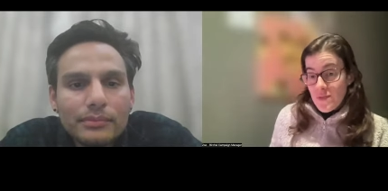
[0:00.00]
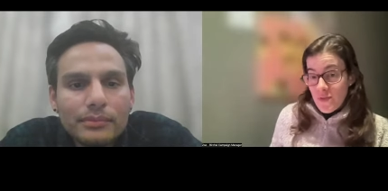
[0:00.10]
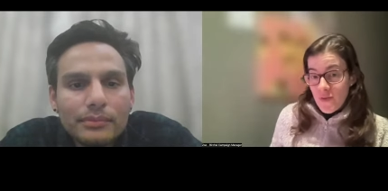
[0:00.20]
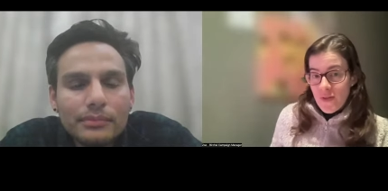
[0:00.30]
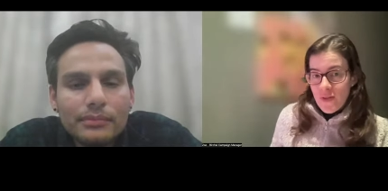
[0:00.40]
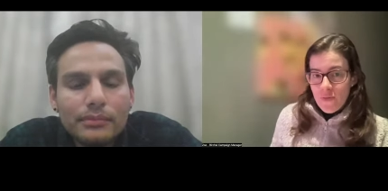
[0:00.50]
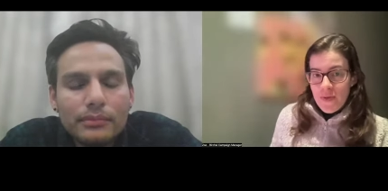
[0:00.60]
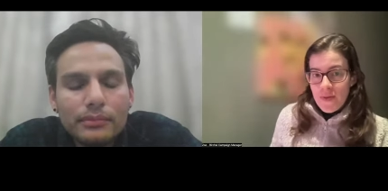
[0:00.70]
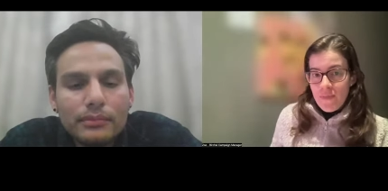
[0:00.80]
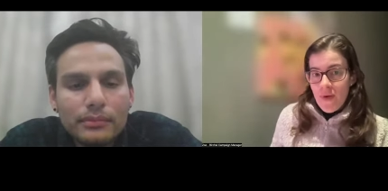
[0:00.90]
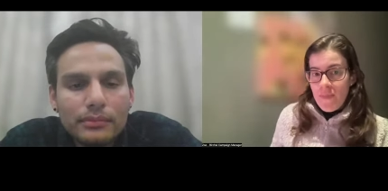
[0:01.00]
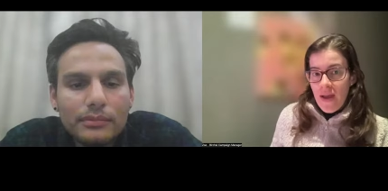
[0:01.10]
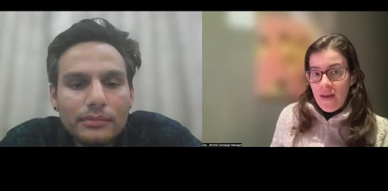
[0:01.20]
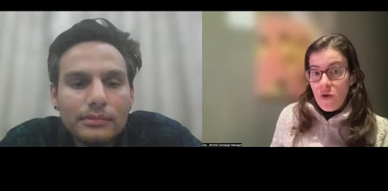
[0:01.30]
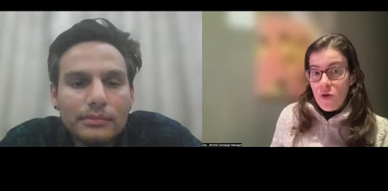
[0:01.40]
Speaker 1: able to talk a little bit
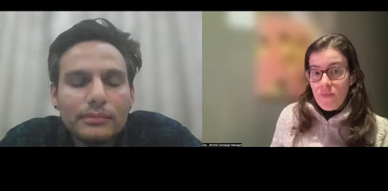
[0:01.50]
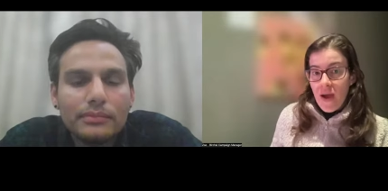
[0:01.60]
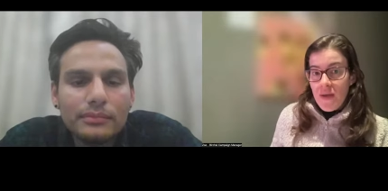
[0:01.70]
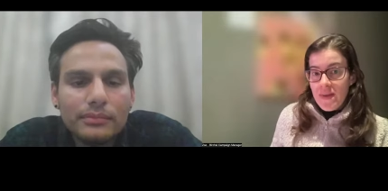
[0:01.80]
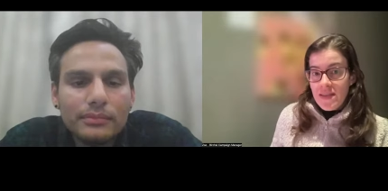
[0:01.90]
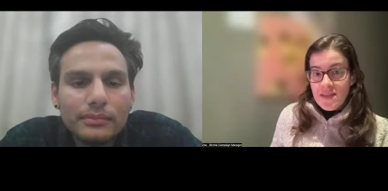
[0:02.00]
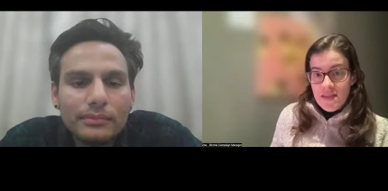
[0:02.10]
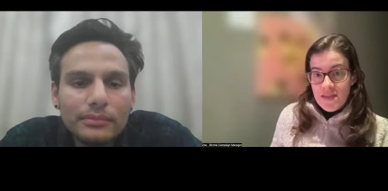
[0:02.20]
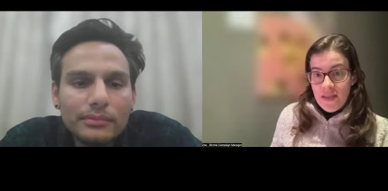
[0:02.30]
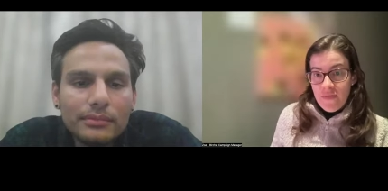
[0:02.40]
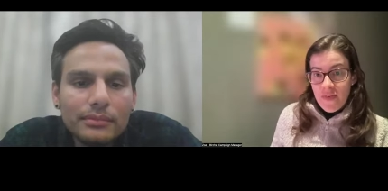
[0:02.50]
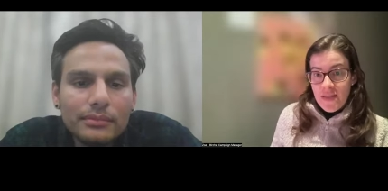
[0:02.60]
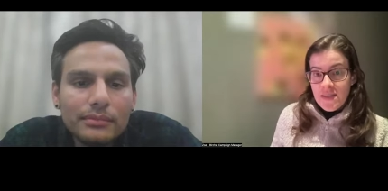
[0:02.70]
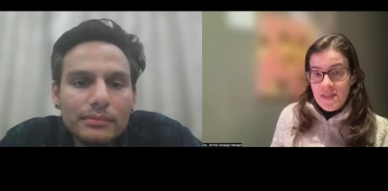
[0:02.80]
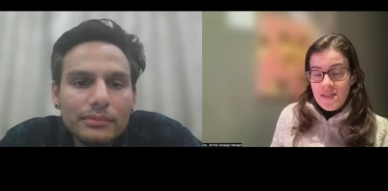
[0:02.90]
about who might be existing
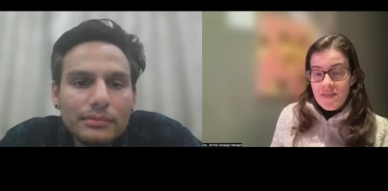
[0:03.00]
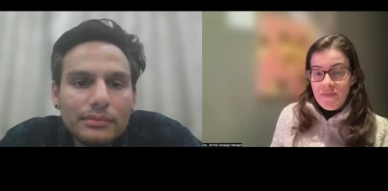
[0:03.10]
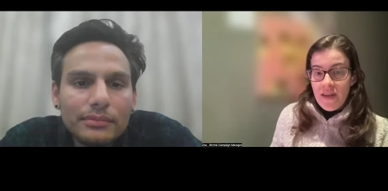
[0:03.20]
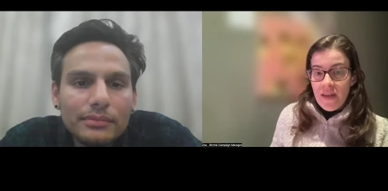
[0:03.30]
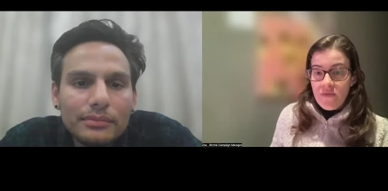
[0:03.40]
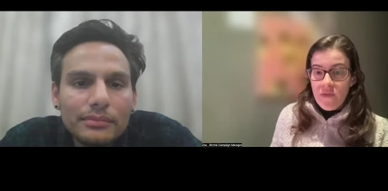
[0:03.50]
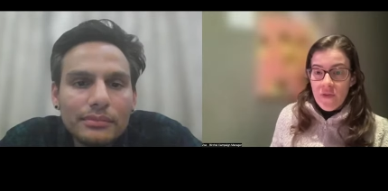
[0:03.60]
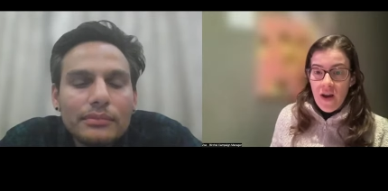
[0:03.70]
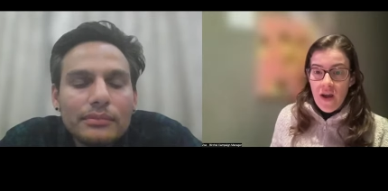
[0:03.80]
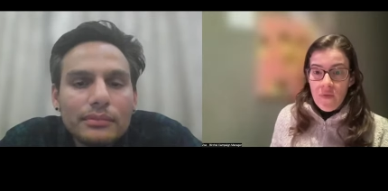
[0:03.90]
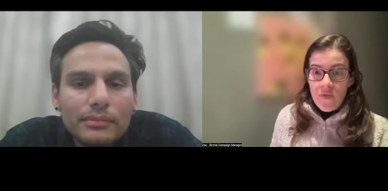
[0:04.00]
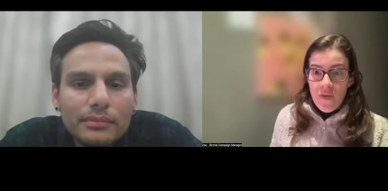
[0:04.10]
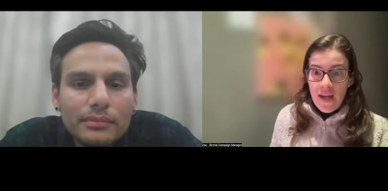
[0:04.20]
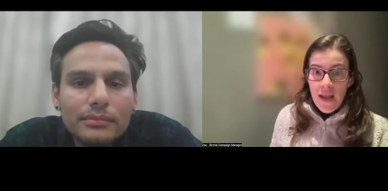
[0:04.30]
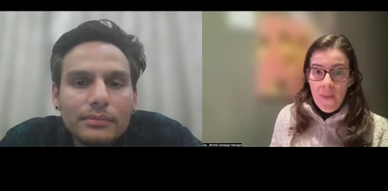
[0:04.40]
investors in Vegan Food Hub
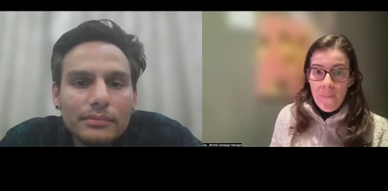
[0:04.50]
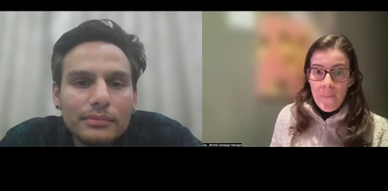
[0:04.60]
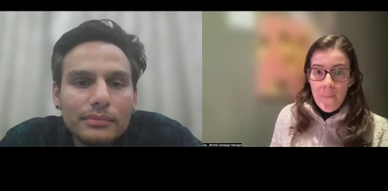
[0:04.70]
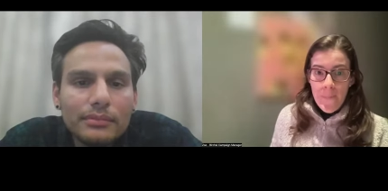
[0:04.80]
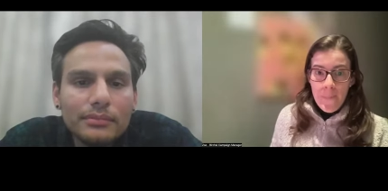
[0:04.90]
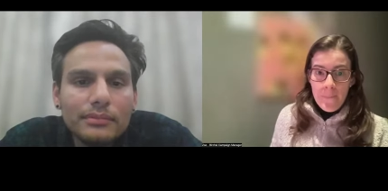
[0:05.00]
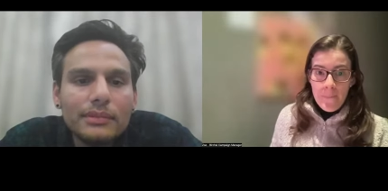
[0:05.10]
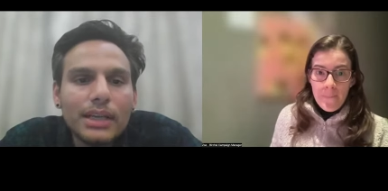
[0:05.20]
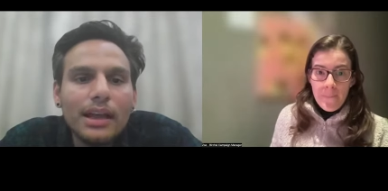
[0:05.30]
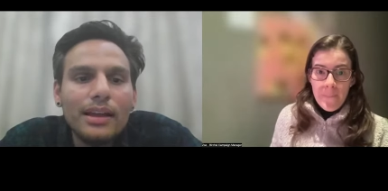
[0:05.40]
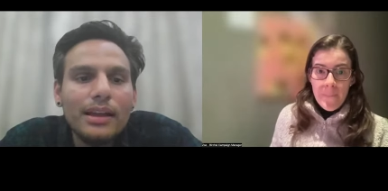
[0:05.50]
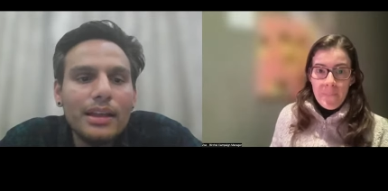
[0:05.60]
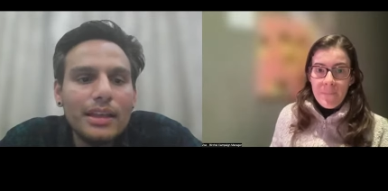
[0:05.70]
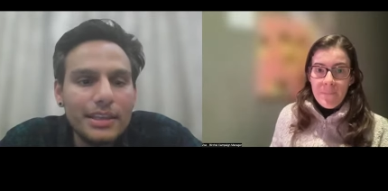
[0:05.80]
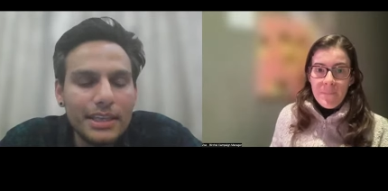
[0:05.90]
already?
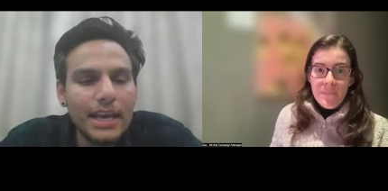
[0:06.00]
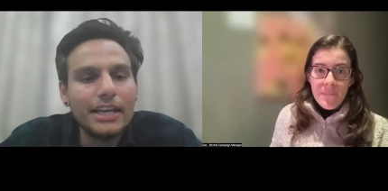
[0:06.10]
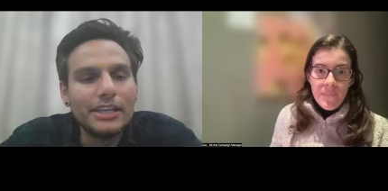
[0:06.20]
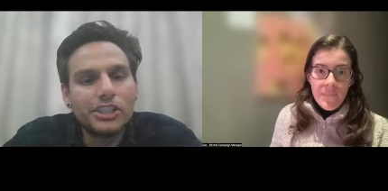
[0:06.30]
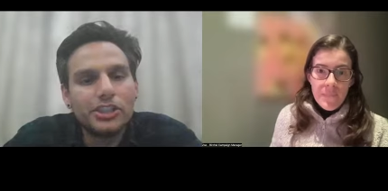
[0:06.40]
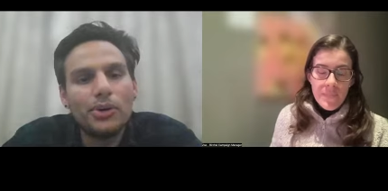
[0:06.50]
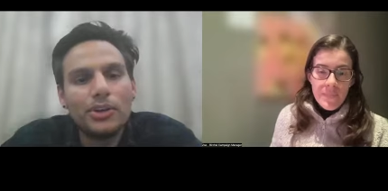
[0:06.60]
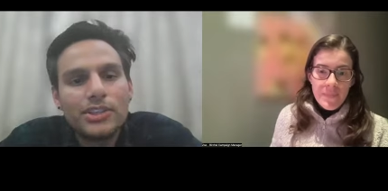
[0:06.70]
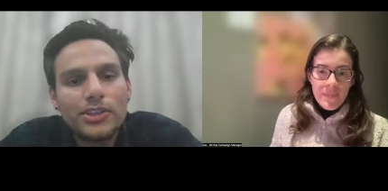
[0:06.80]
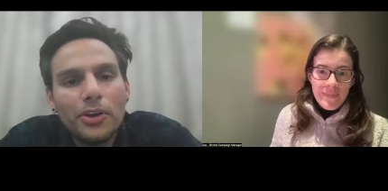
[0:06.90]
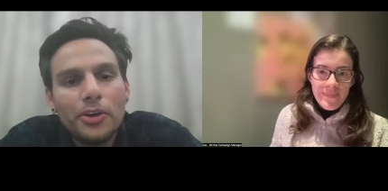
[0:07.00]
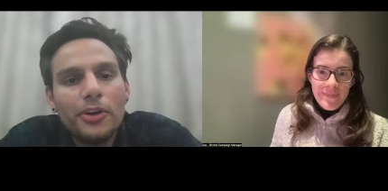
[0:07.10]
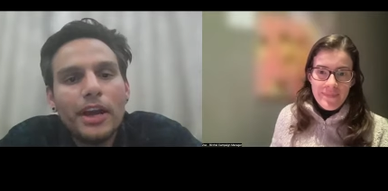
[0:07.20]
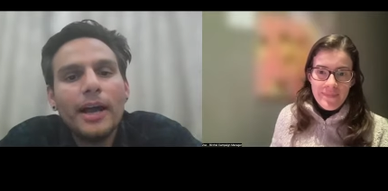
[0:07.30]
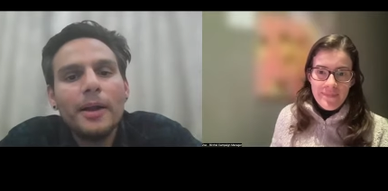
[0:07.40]
Speaker 2: Yeah, sure.
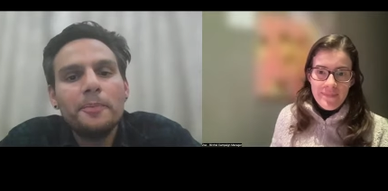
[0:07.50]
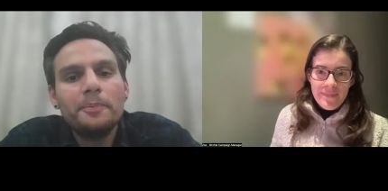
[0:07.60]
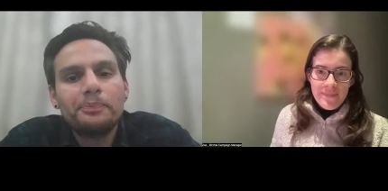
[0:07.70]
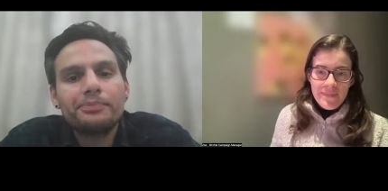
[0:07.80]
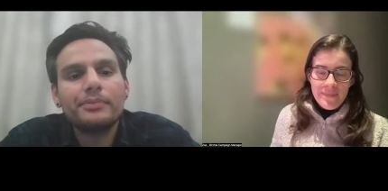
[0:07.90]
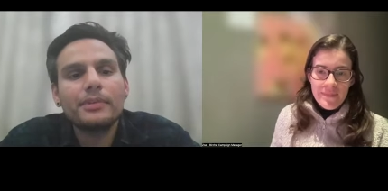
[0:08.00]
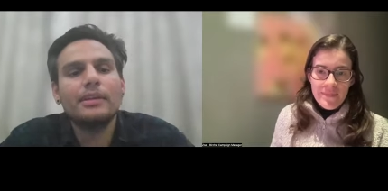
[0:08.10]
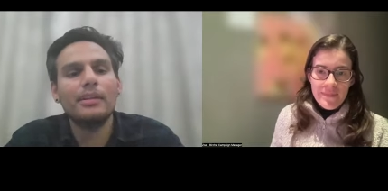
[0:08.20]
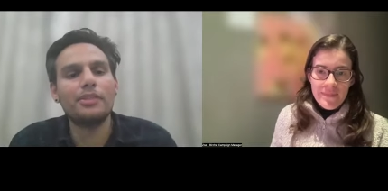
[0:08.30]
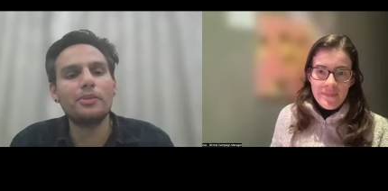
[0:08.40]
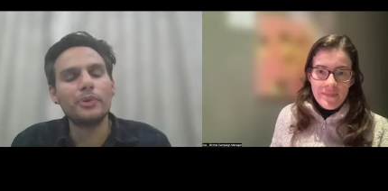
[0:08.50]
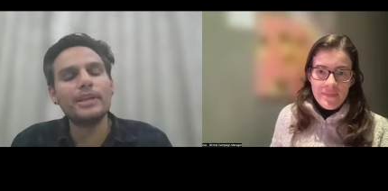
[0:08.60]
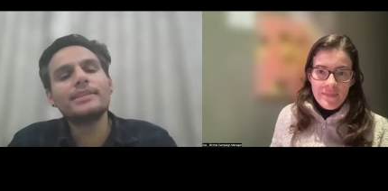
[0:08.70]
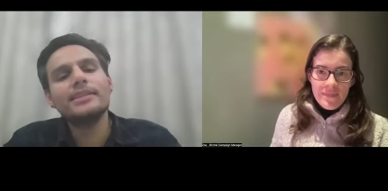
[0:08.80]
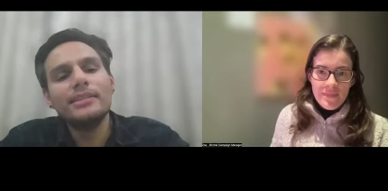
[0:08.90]
So um, the
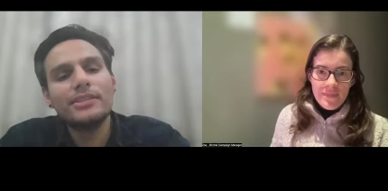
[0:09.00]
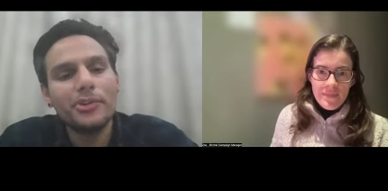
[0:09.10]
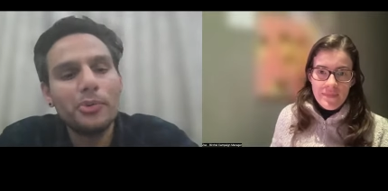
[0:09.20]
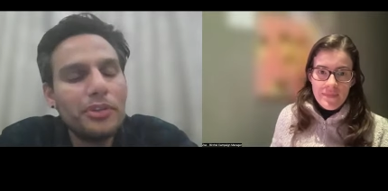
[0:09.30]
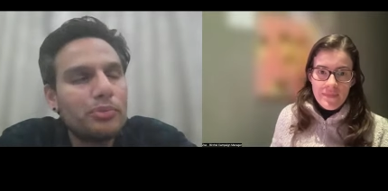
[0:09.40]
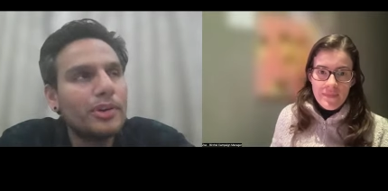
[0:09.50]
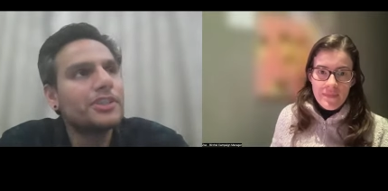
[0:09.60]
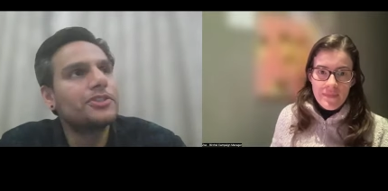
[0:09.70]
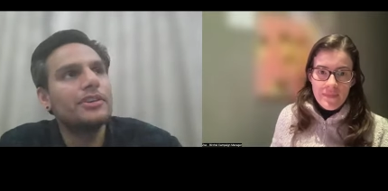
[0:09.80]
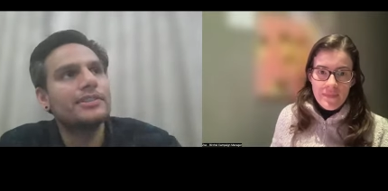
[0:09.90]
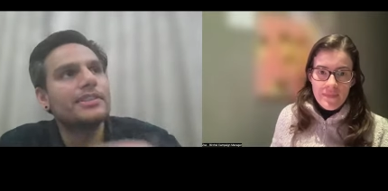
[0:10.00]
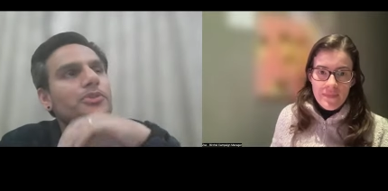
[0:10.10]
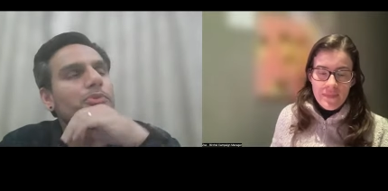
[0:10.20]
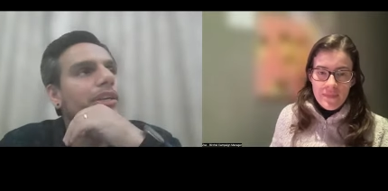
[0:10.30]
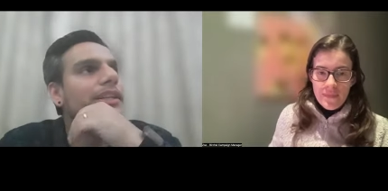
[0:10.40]
reason, so with restaurants,
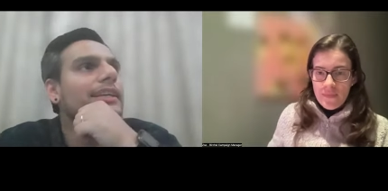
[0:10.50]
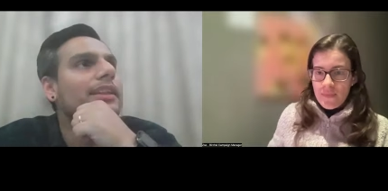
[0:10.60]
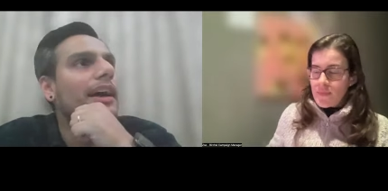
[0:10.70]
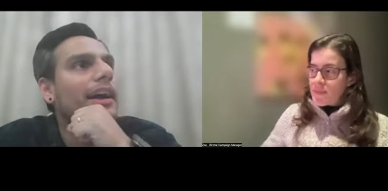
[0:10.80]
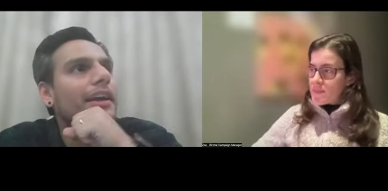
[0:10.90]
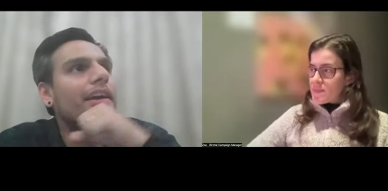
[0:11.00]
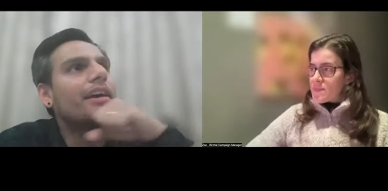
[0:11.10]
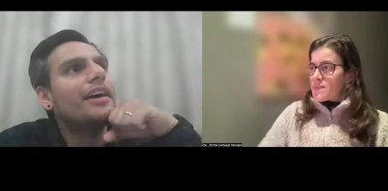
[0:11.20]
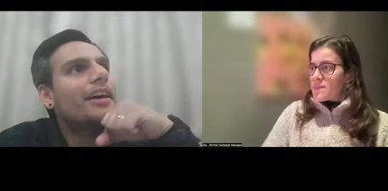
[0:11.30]
there's really like